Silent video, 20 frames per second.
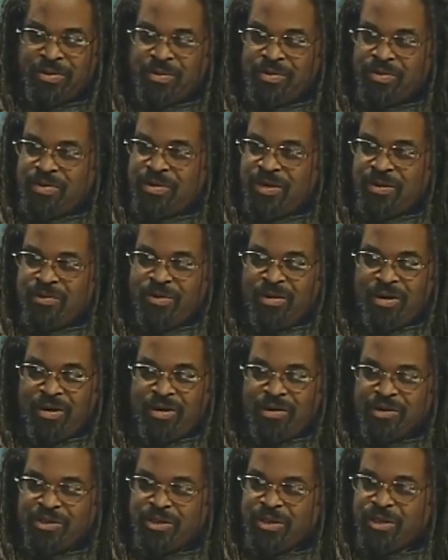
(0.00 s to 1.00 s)
there
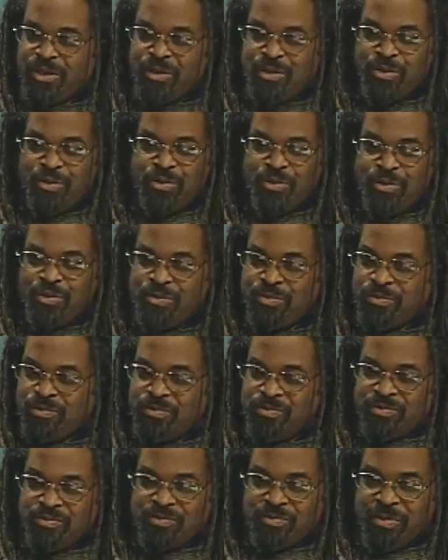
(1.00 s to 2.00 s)
are two
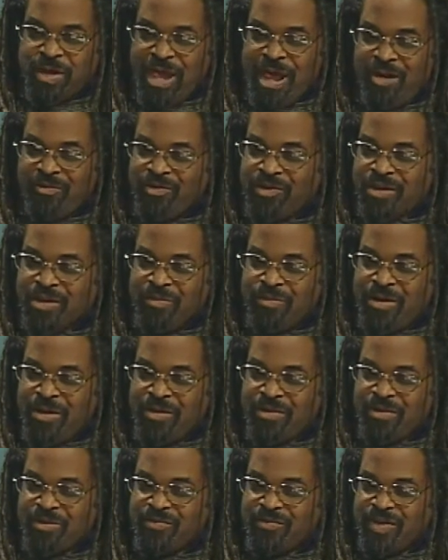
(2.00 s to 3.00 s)
African
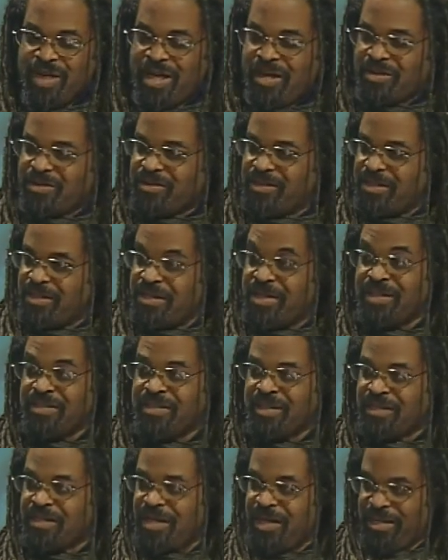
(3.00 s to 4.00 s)
American faculty in
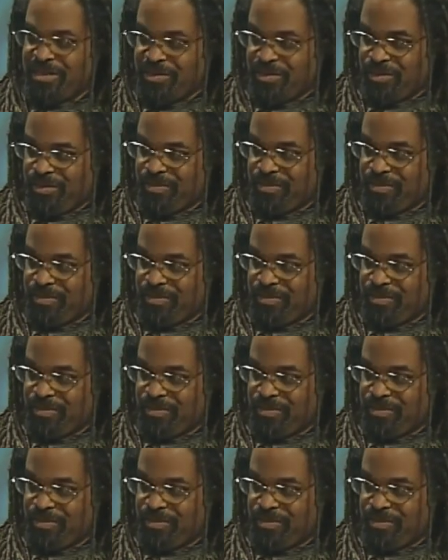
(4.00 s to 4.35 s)
the classroom,